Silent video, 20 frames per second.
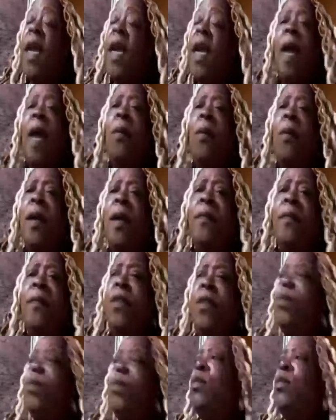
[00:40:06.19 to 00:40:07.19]
And whatever
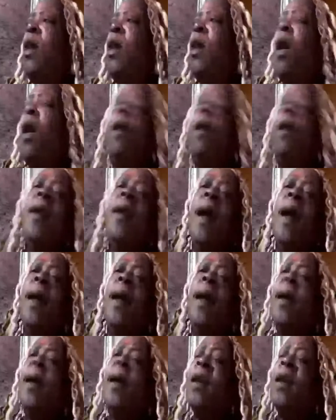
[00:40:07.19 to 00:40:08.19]
you are
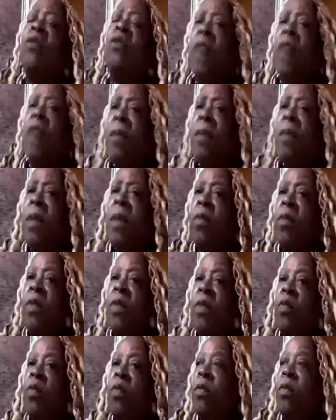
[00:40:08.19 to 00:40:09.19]
not in agreement
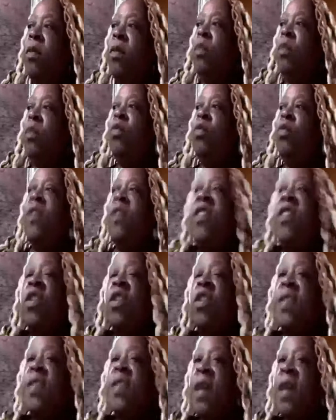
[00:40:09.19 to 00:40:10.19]
with
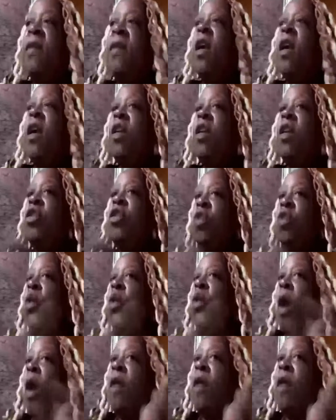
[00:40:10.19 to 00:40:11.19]
yourself,
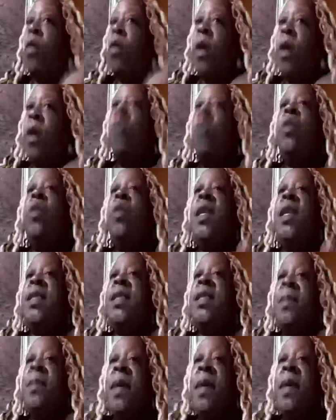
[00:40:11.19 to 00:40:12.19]
you are the one who needs
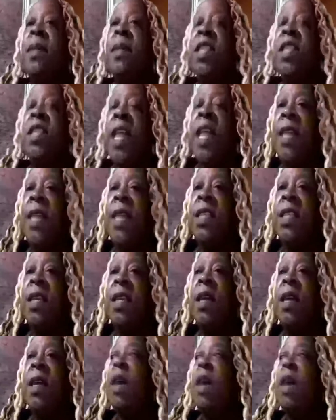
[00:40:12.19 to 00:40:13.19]
to be able to change
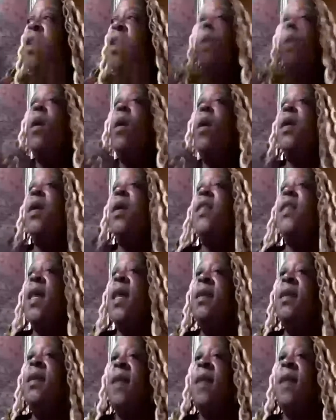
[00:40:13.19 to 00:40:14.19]
it. No one could
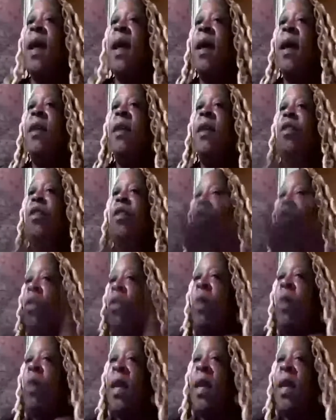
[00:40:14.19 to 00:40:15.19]
change that. You're the
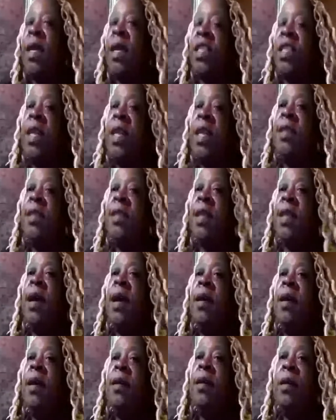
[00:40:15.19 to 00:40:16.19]
one that could change that.
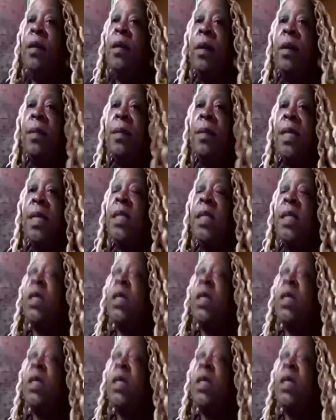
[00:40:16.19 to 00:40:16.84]
You know what I'm saying?